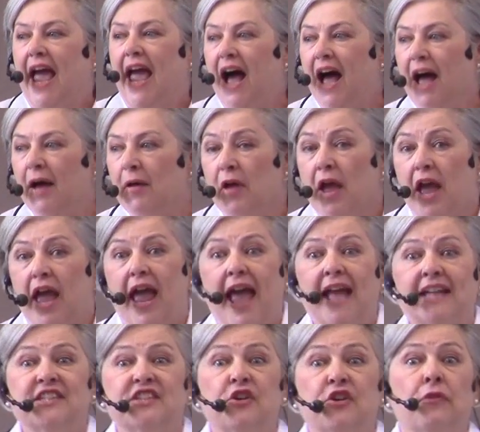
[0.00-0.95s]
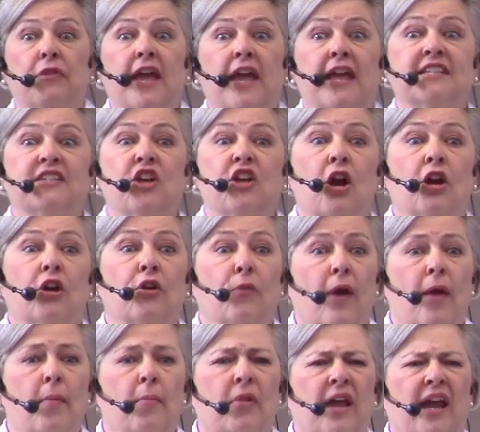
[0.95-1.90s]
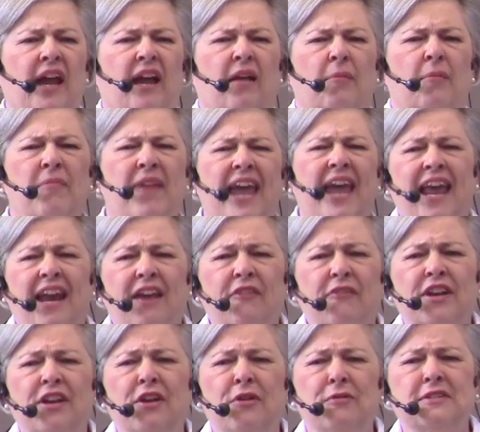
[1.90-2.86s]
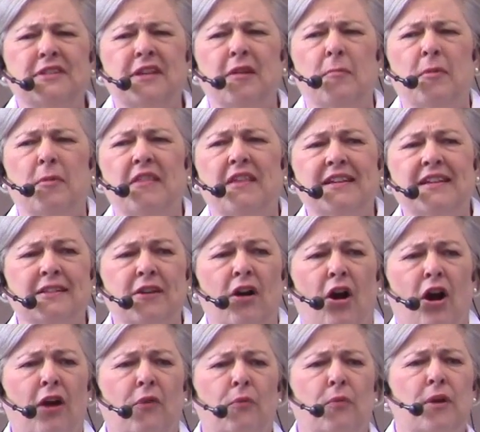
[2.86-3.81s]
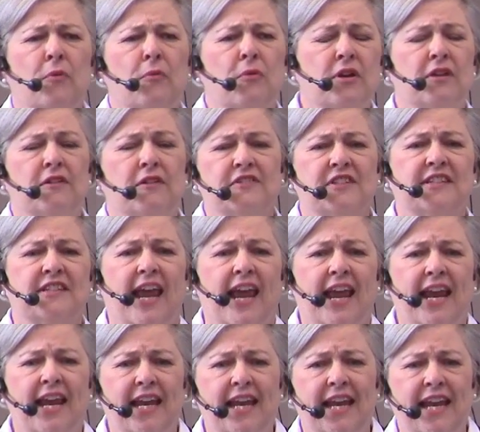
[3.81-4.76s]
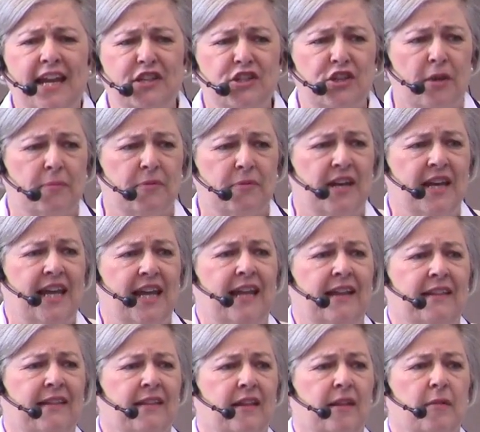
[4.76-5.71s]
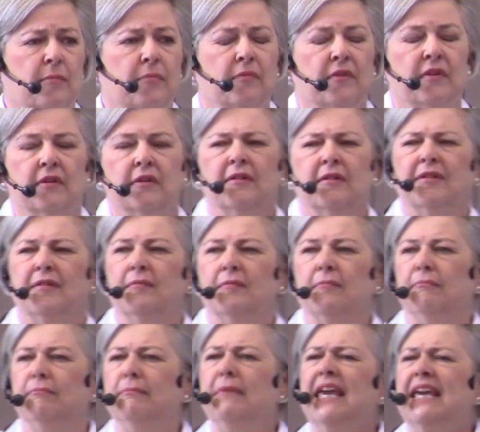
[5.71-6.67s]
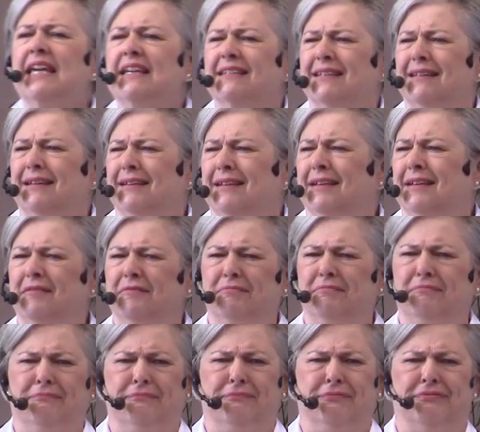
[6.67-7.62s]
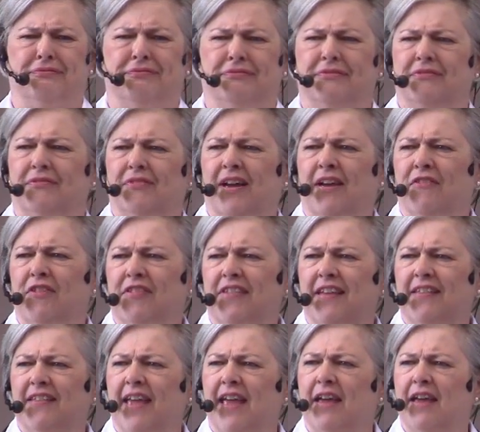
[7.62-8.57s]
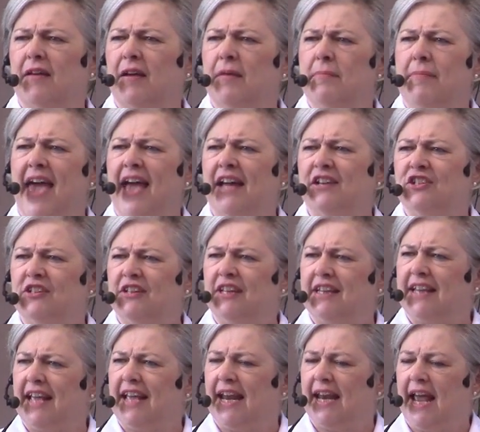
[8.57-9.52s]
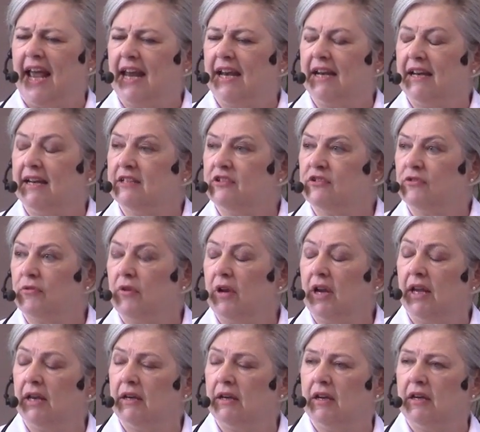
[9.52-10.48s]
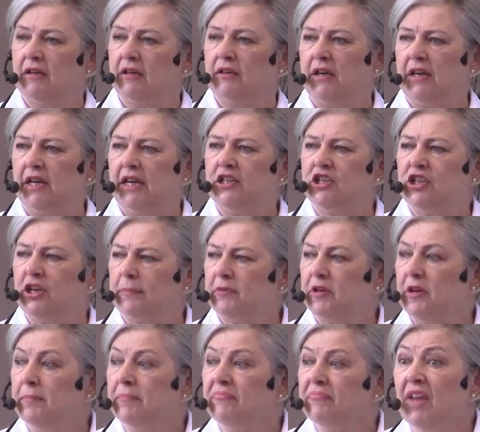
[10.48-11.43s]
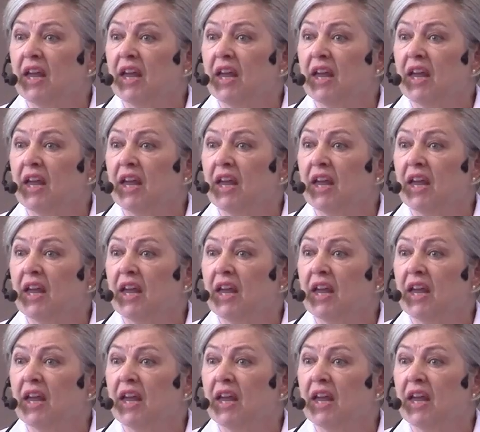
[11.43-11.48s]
And so they start grumbling. Man, if we knew it was going to be this hard, we would have stayed in Egypt and eaten the meat and everything they imagined that they had in Egypt.